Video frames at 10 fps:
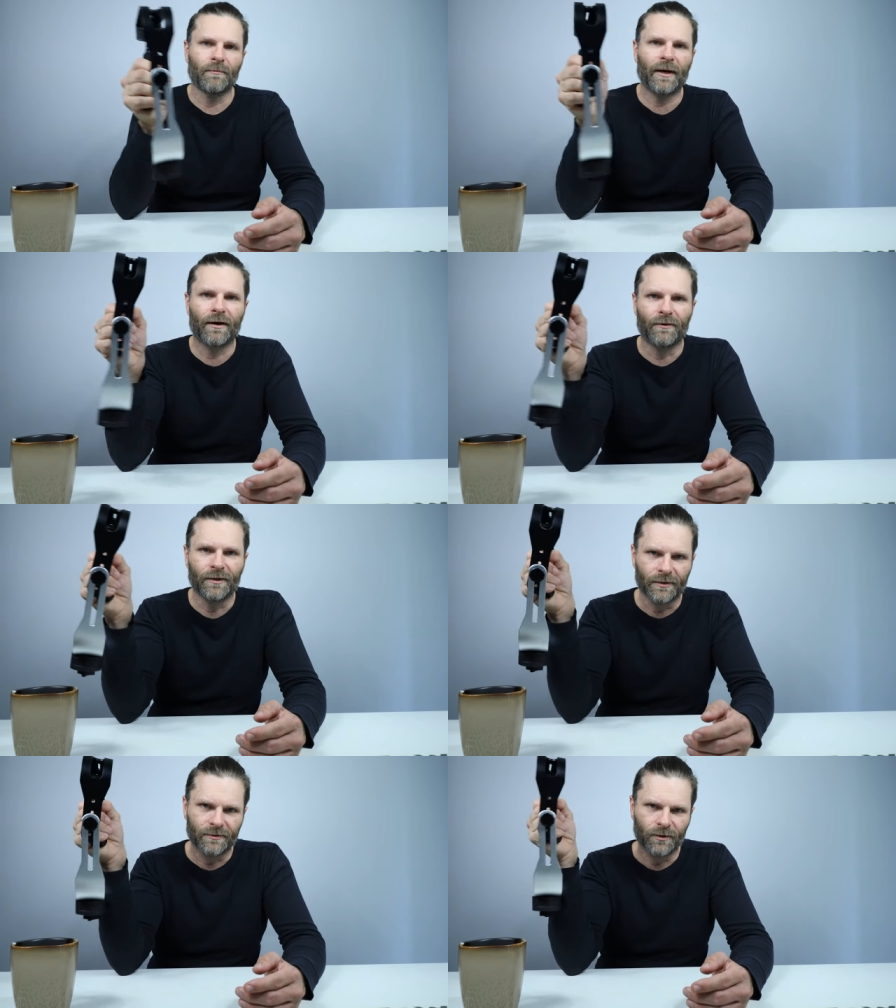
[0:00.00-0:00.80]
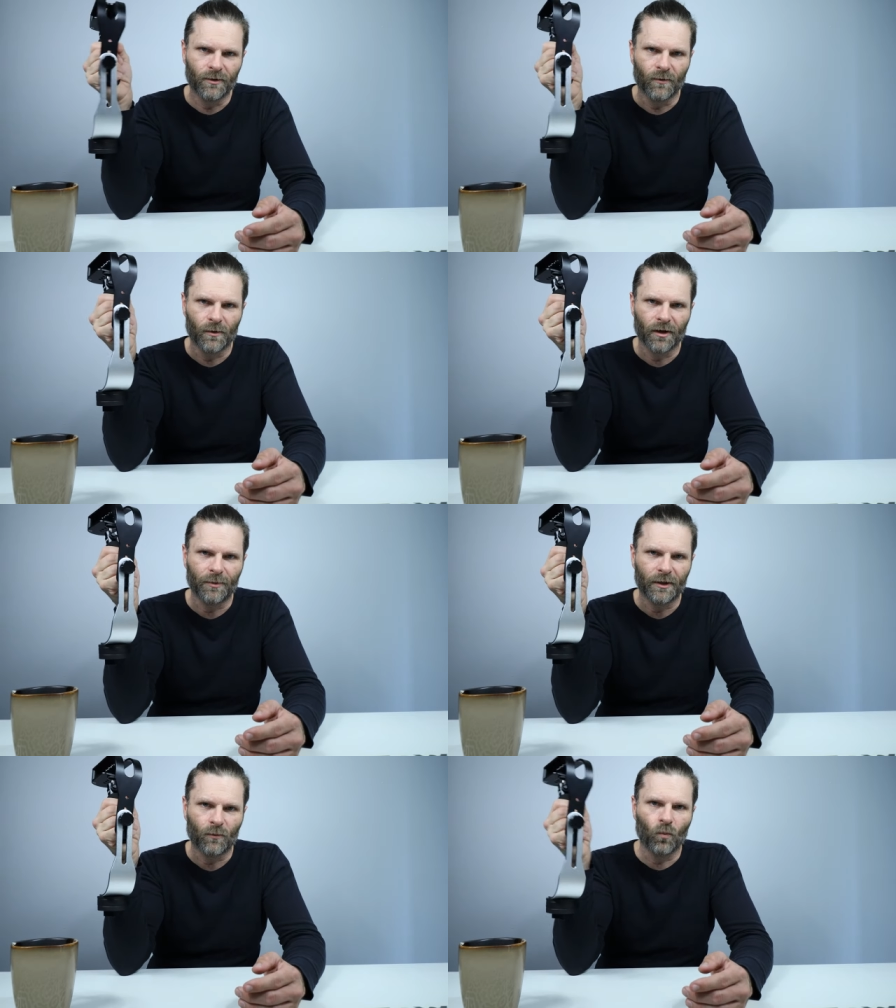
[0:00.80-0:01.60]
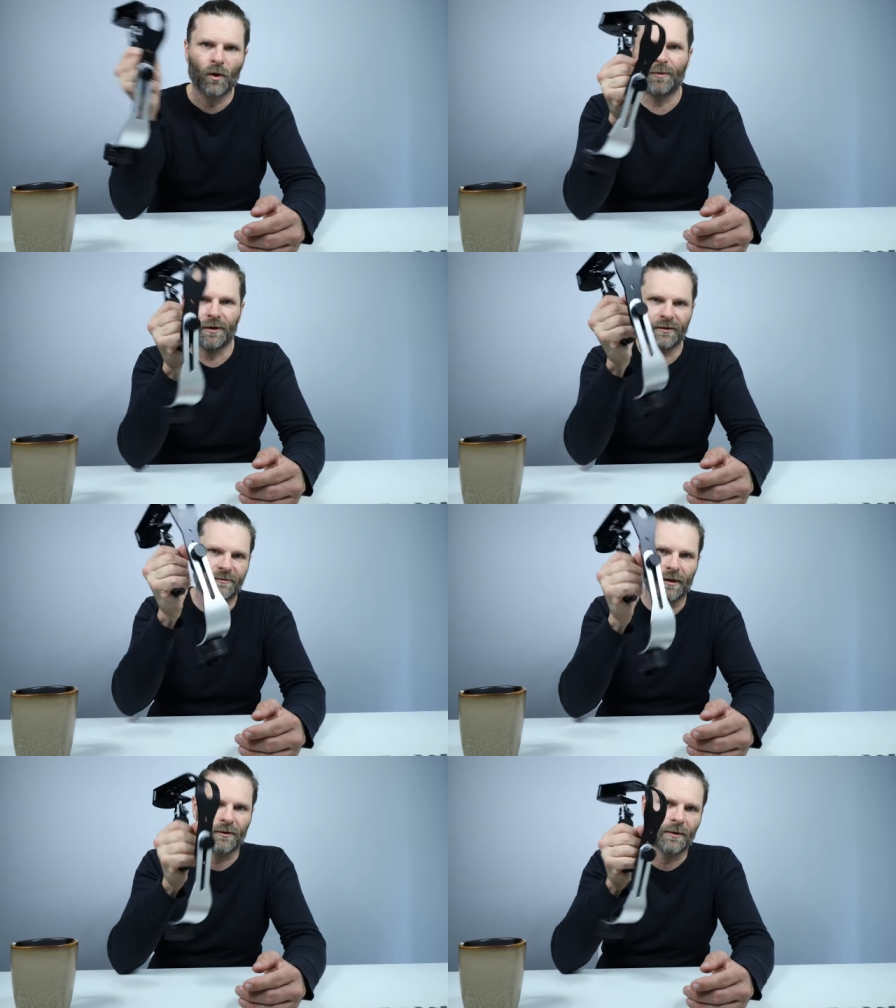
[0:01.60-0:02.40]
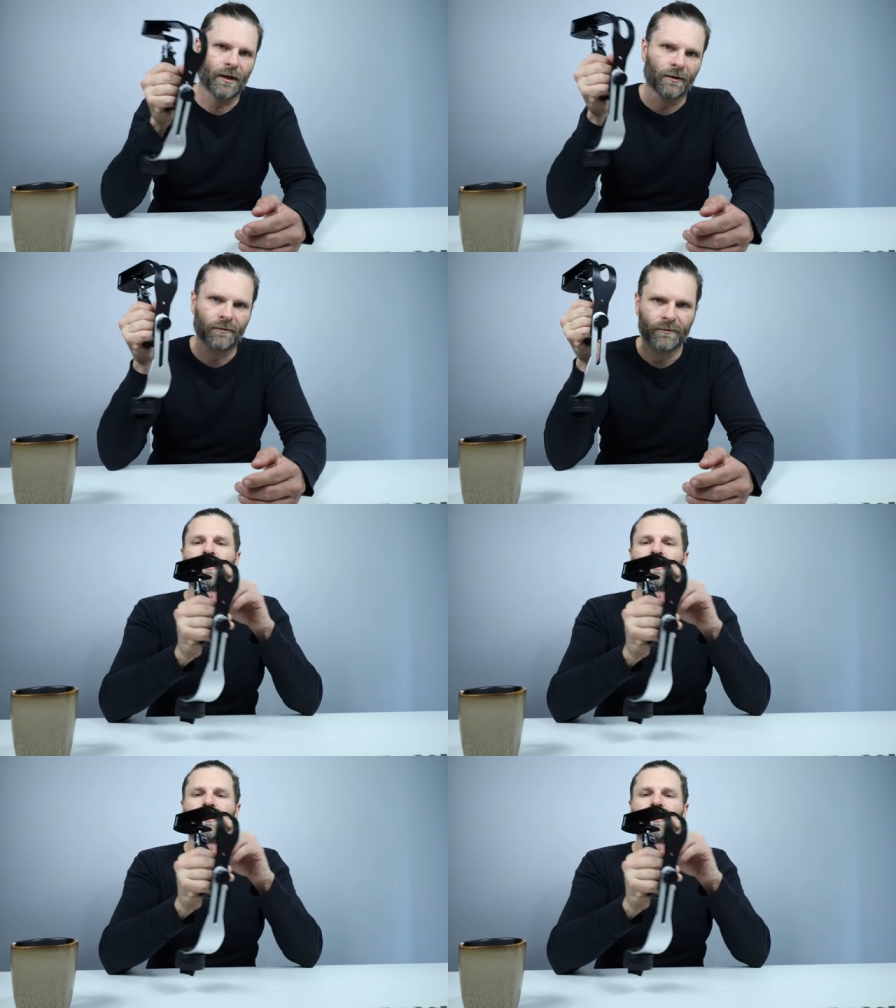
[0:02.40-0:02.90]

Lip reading: of the matter is you don't want to be whipping this thing around,